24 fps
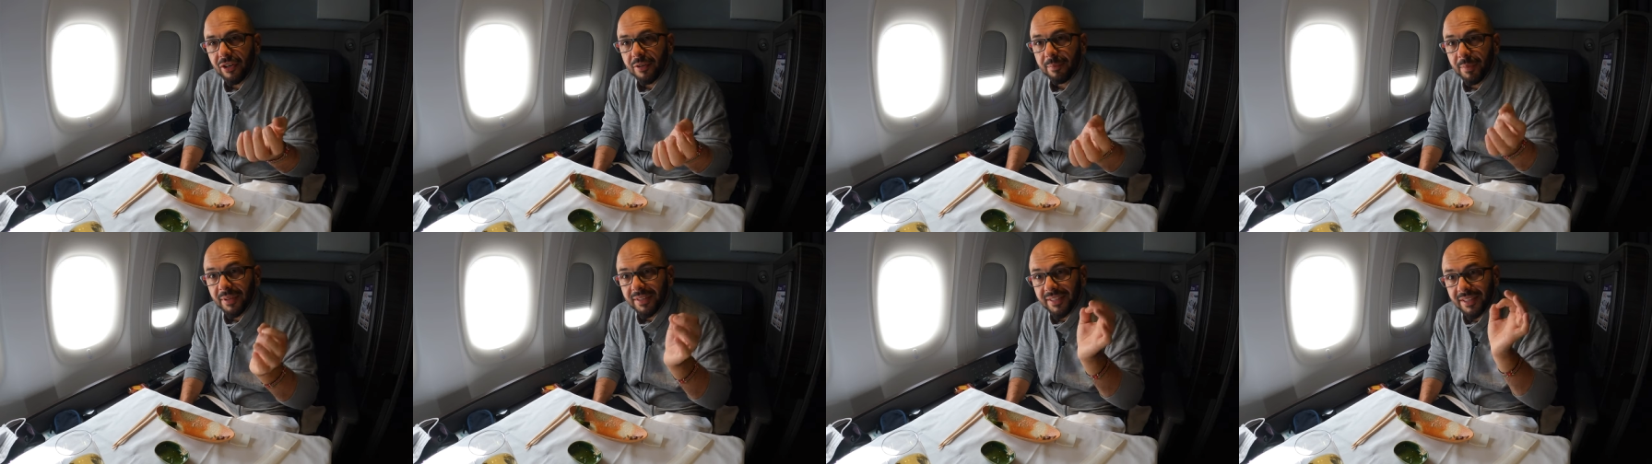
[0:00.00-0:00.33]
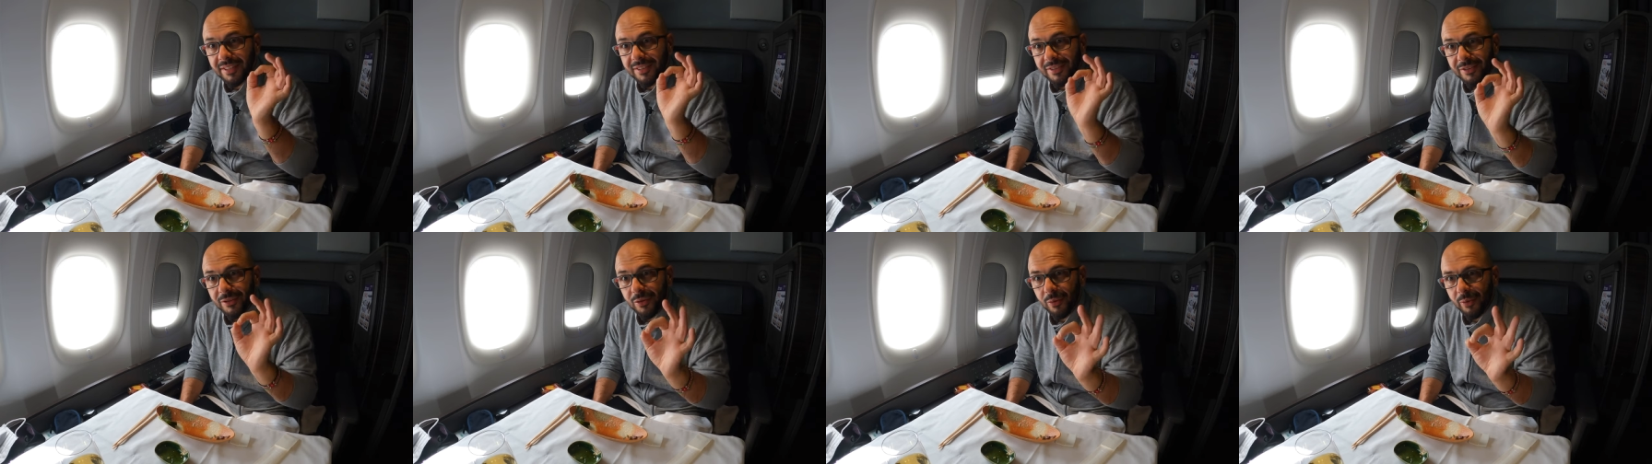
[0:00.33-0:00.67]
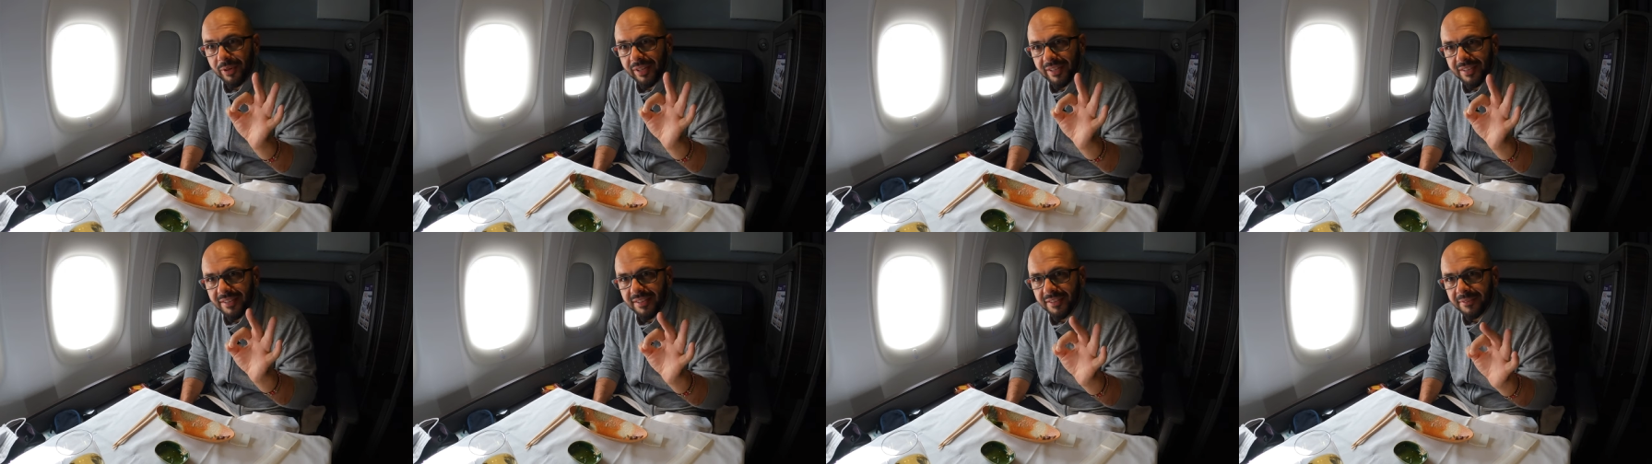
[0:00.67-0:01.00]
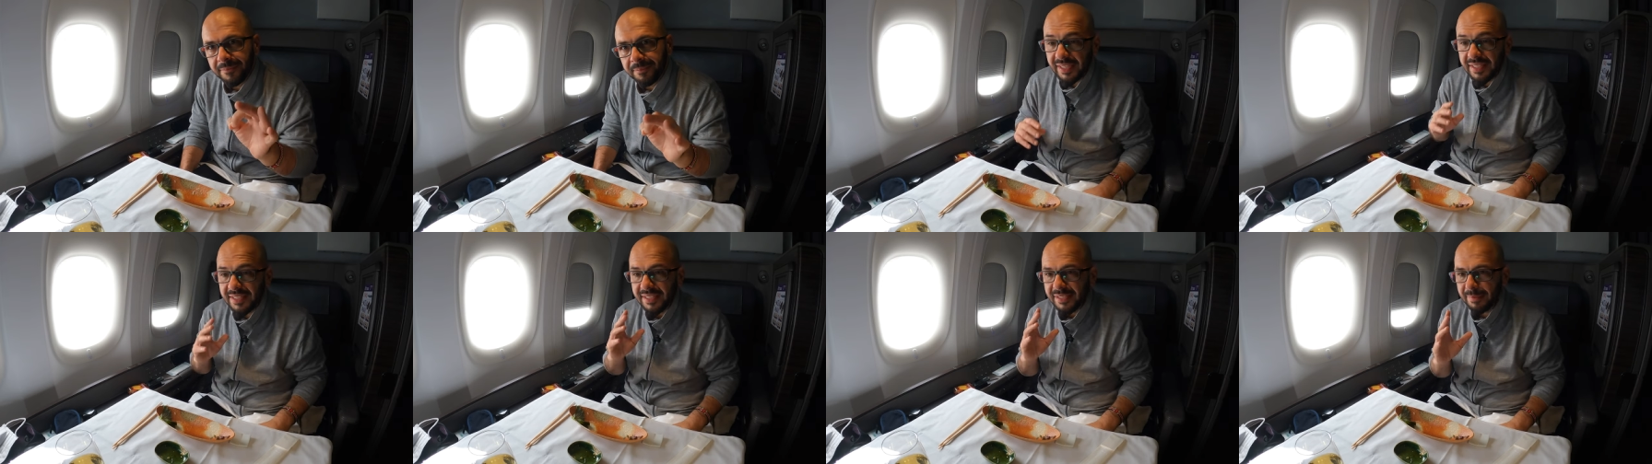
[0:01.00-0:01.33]
but the squid,
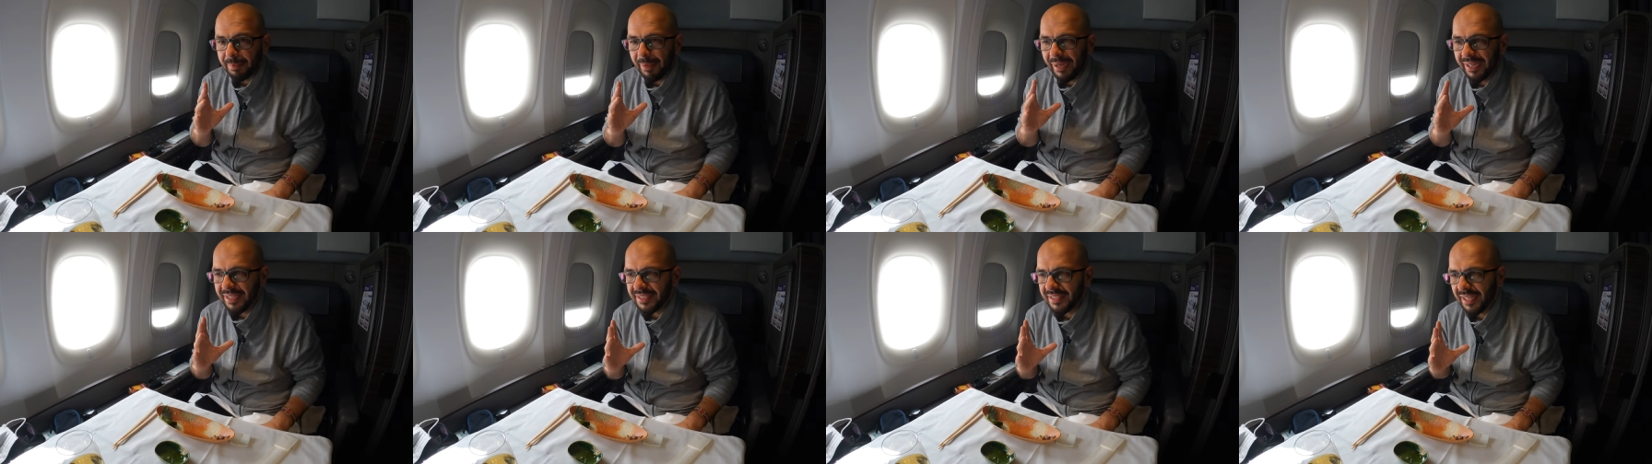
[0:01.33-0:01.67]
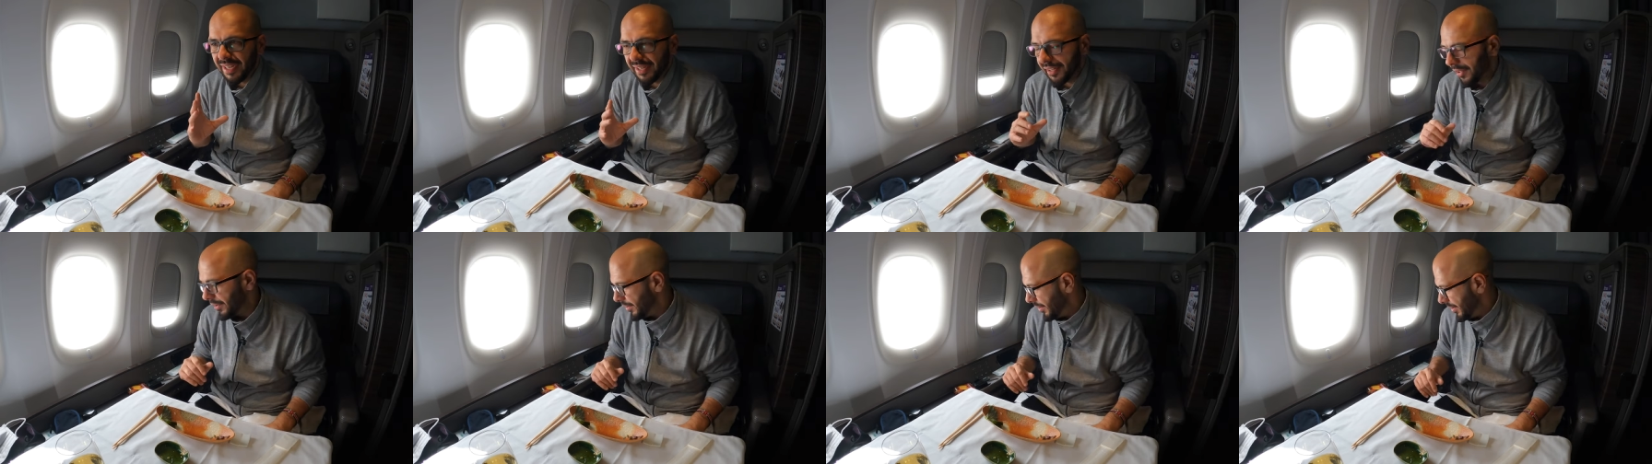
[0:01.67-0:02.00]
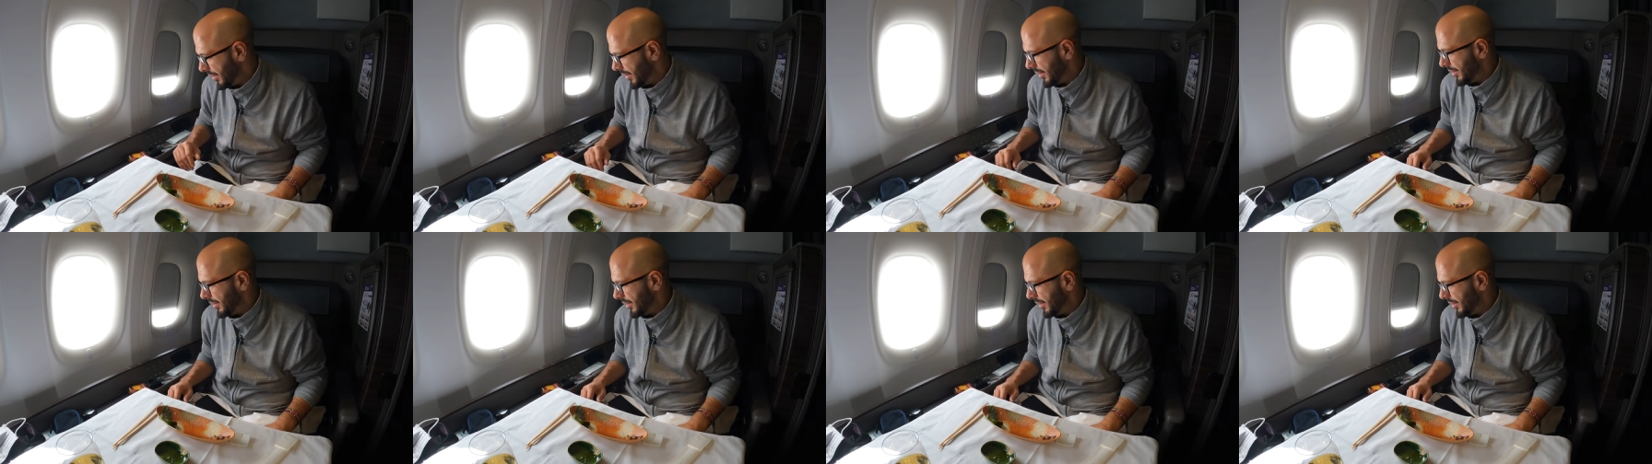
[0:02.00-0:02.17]
spectacular